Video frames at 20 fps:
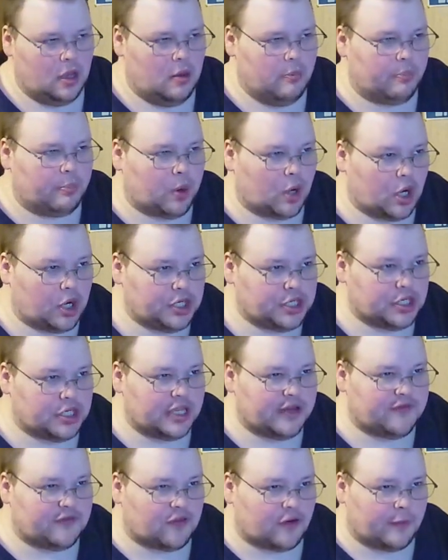
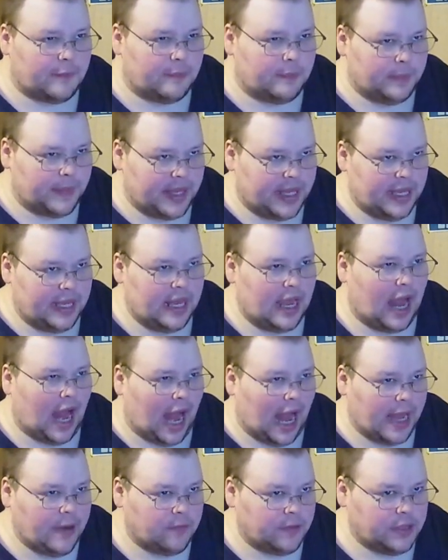Personally, for me,
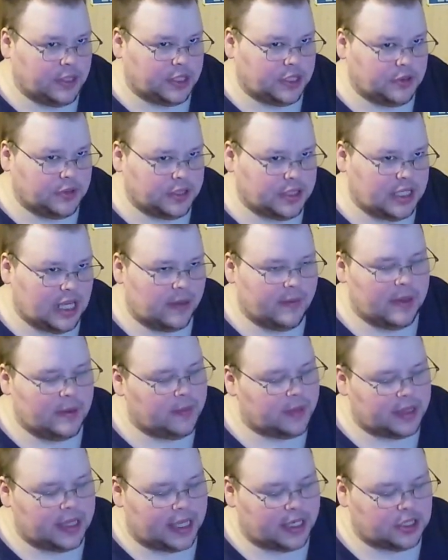I wouldn't use Debian,
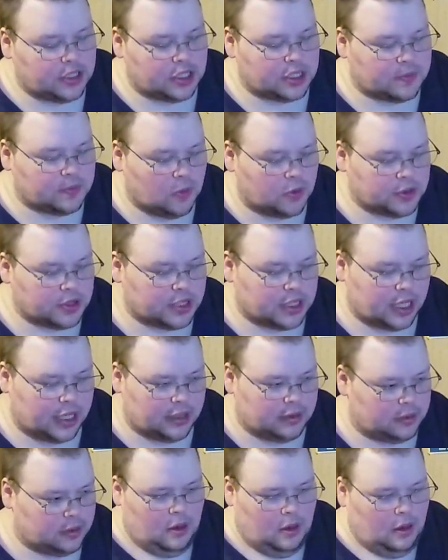but that's just mostly
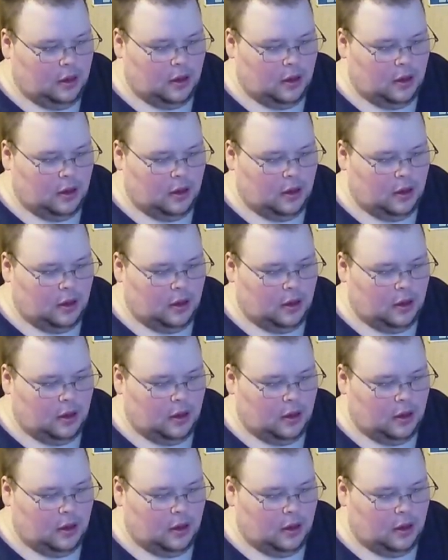on